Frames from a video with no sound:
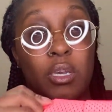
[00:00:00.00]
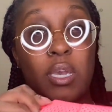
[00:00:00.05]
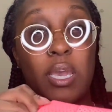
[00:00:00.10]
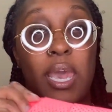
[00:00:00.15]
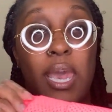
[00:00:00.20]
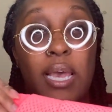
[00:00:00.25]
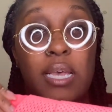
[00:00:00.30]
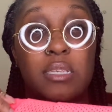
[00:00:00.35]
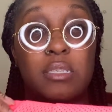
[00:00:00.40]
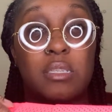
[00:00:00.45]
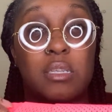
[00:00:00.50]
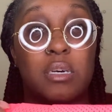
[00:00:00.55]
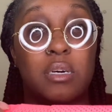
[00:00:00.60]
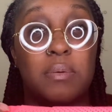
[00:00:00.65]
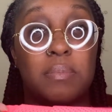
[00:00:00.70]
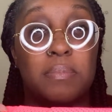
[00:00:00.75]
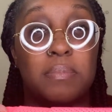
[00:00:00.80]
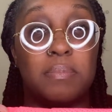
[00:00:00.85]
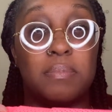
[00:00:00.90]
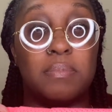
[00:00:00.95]
it has the
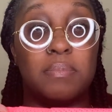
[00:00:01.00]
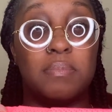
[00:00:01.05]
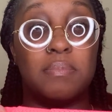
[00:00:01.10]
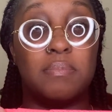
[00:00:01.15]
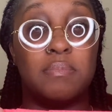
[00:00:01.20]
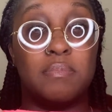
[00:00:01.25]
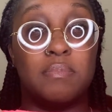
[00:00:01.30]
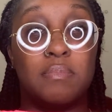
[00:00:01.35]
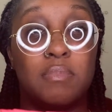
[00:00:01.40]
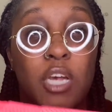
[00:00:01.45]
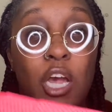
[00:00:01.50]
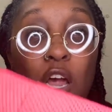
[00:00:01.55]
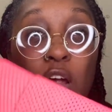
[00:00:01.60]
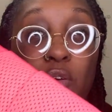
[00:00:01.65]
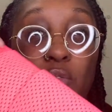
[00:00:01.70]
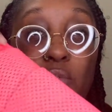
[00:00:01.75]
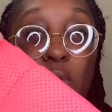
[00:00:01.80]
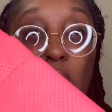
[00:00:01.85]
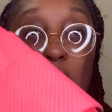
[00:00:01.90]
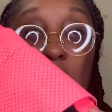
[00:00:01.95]
um,
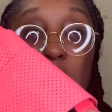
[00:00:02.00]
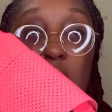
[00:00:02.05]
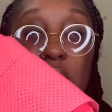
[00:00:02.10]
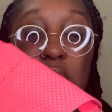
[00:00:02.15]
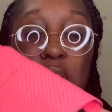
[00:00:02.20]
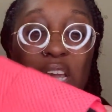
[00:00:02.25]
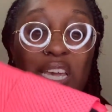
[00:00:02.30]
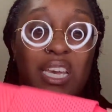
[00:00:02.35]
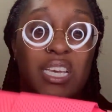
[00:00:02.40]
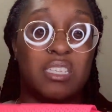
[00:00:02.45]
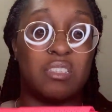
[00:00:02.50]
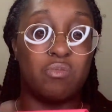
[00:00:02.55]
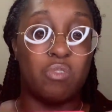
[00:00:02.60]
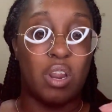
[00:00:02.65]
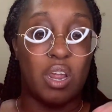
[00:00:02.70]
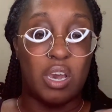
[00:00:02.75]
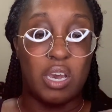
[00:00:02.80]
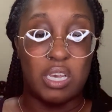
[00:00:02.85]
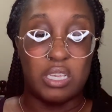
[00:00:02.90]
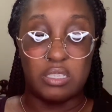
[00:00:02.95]
rods, I guess
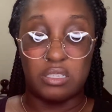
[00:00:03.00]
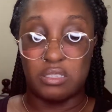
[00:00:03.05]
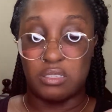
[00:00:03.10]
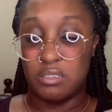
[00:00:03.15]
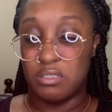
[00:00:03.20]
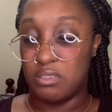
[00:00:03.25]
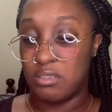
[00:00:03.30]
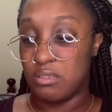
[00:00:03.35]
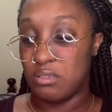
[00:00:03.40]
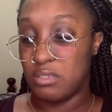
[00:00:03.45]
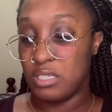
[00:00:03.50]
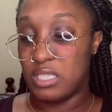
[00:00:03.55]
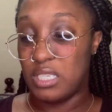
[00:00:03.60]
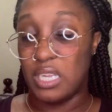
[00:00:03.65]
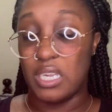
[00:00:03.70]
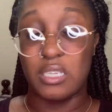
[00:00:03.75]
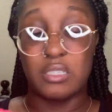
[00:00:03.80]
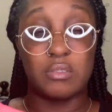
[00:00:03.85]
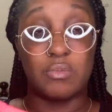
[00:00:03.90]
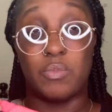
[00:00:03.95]
rods,
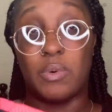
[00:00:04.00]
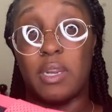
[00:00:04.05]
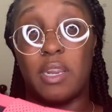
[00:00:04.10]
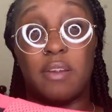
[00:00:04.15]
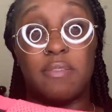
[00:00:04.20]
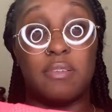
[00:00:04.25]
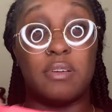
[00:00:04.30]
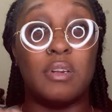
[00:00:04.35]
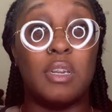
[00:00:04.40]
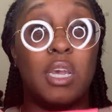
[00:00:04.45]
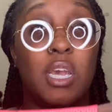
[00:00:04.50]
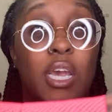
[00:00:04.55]
sticks, whatever,